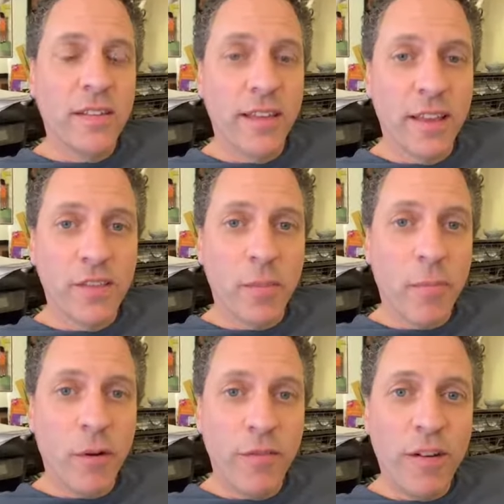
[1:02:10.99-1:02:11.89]
The link is
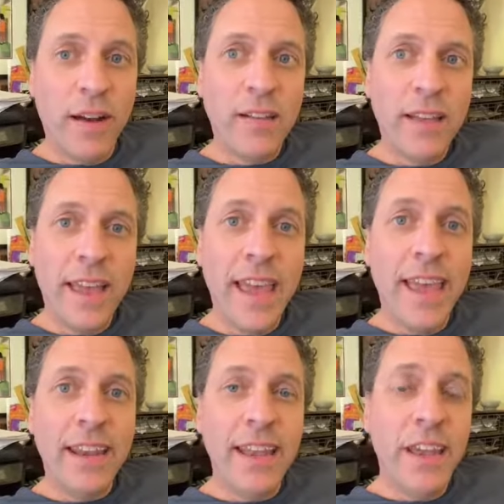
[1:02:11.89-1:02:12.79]
in my profile.
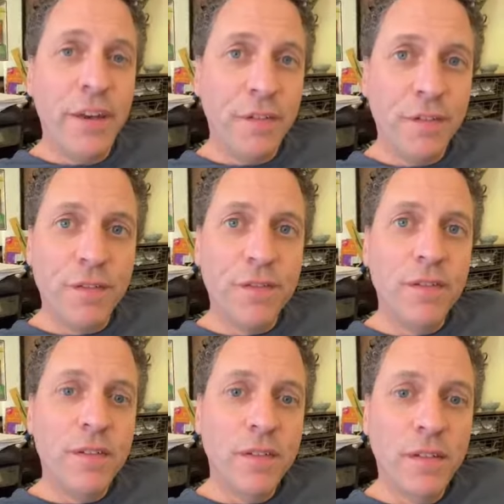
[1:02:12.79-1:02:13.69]
And
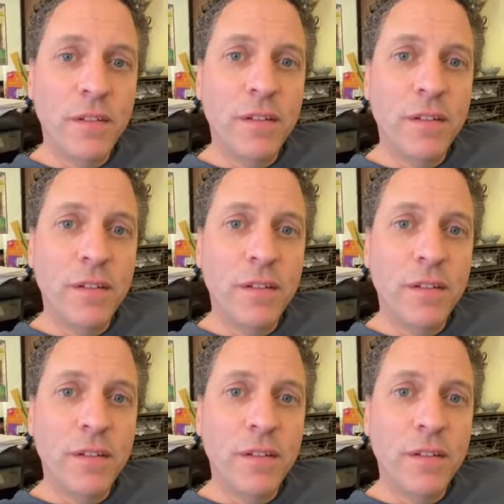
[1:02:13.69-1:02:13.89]
if